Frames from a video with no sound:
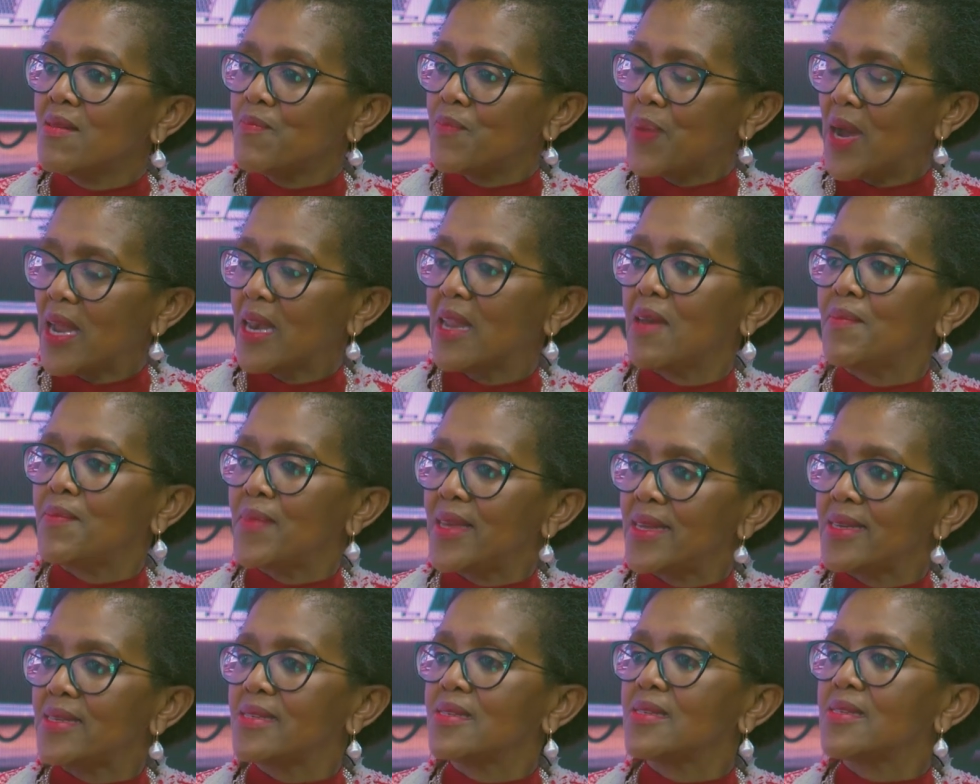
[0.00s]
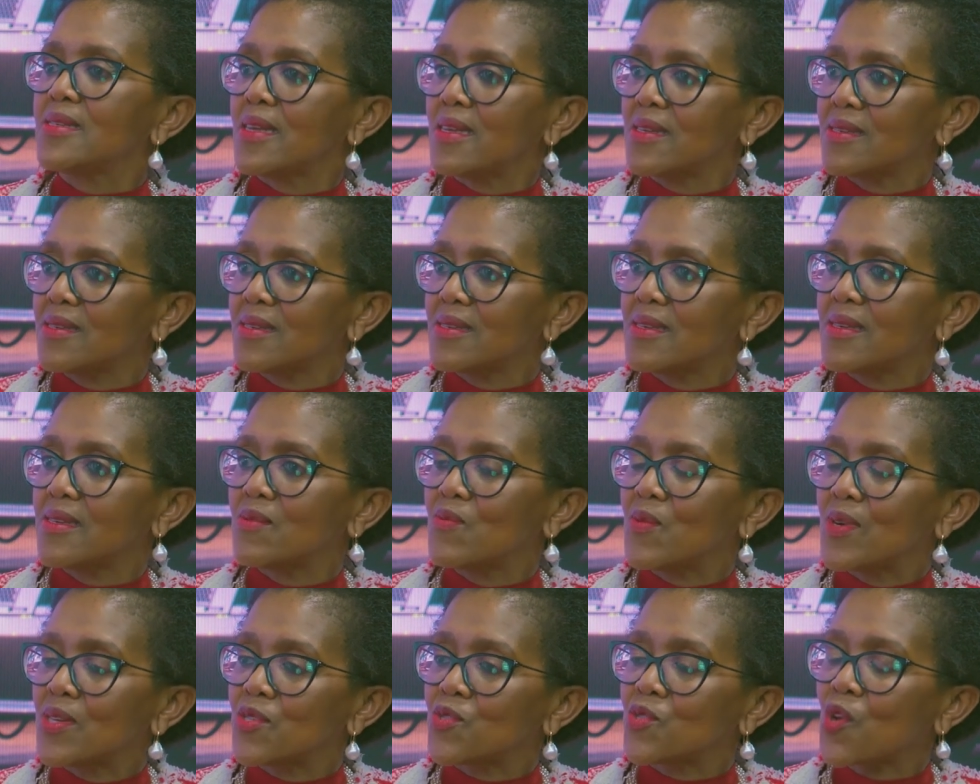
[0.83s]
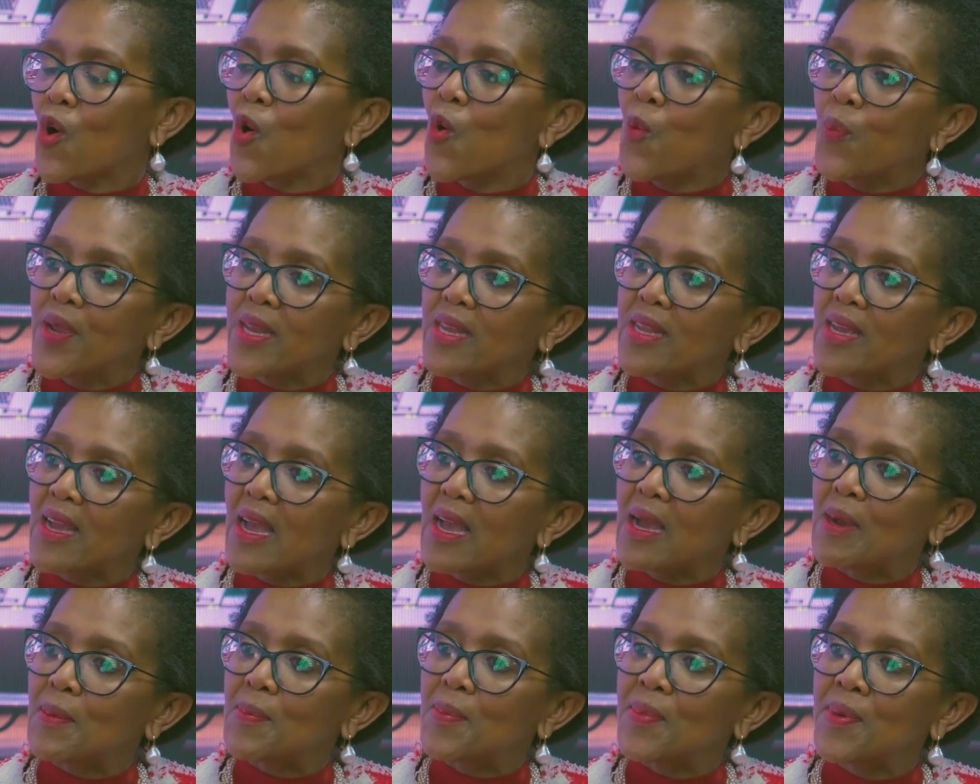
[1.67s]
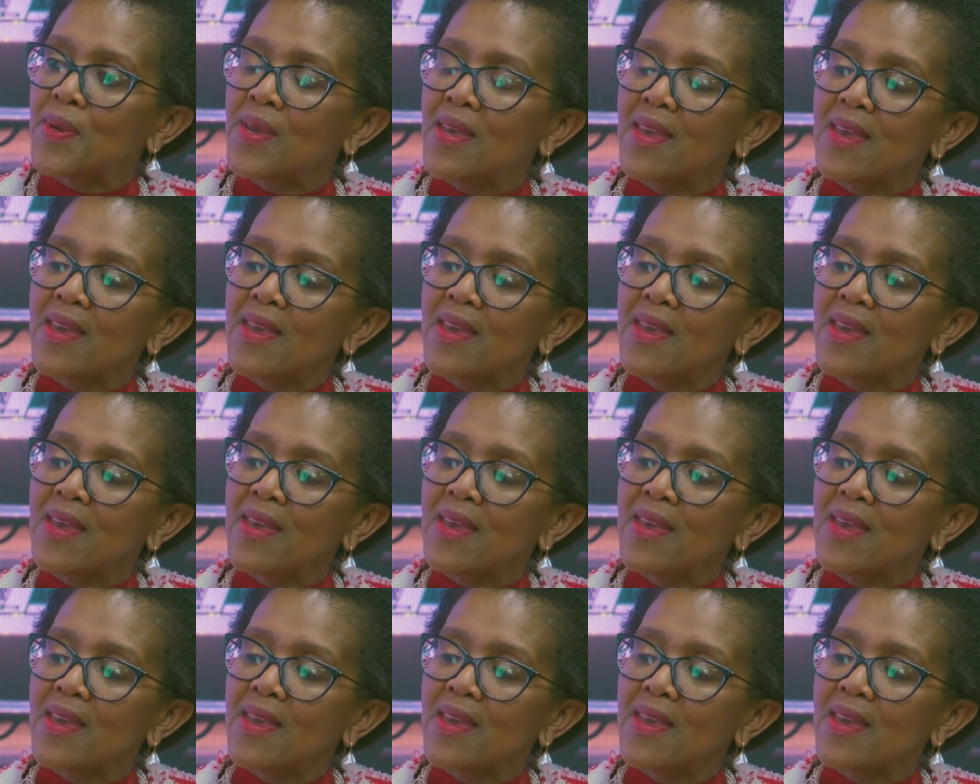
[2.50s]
Parliament was opening up.